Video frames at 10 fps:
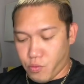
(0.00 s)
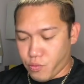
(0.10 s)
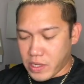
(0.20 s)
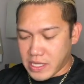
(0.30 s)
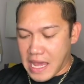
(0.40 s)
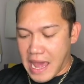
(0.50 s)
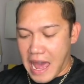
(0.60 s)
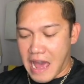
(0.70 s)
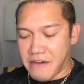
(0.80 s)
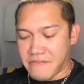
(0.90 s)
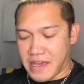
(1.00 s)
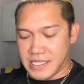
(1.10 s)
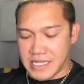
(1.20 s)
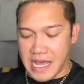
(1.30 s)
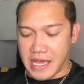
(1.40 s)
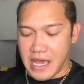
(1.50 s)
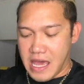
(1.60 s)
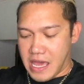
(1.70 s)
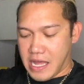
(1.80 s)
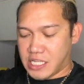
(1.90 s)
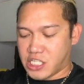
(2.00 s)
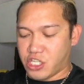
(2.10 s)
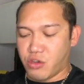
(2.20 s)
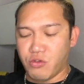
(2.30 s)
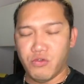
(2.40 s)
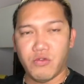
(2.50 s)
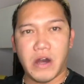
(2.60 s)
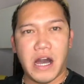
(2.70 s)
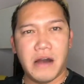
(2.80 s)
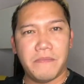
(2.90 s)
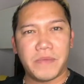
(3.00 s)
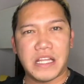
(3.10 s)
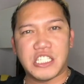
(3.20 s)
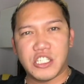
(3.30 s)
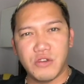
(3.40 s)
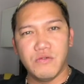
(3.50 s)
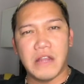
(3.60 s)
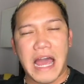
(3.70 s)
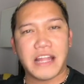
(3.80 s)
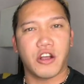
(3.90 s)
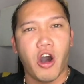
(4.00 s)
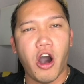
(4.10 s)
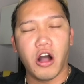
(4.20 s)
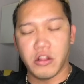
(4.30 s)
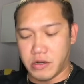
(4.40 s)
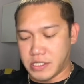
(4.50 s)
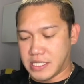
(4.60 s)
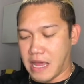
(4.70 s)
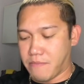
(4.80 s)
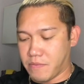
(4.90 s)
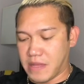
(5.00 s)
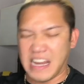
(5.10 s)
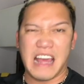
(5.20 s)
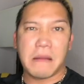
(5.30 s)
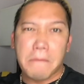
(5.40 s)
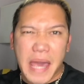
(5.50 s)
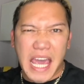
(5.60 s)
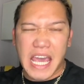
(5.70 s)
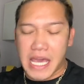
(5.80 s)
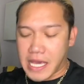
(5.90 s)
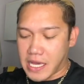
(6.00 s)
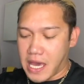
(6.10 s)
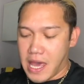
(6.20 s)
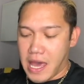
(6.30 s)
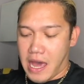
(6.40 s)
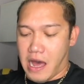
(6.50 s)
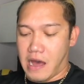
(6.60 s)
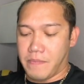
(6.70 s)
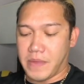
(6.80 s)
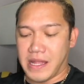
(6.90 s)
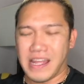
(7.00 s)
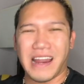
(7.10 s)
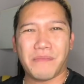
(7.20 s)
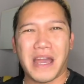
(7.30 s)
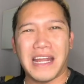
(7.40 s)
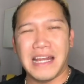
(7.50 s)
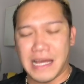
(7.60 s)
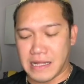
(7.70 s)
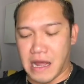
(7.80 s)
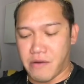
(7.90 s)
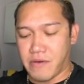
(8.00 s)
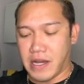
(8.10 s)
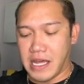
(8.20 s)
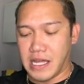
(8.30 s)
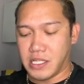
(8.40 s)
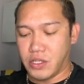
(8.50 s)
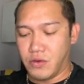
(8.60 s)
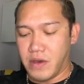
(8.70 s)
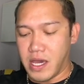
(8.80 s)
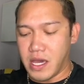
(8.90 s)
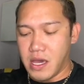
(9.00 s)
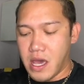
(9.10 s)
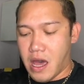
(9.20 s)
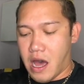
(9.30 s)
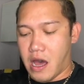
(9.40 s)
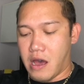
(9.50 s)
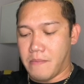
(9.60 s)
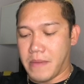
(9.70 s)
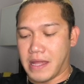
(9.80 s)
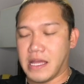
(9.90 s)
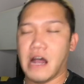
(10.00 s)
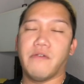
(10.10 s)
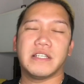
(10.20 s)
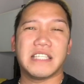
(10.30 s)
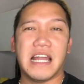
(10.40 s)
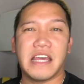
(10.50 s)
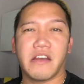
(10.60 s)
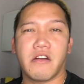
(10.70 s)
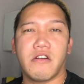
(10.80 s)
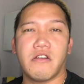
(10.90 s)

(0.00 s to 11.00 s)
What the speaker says: what they have is like it's two light colors type of thing, like pink, and then I'm kind of like not really into it, and then I was telling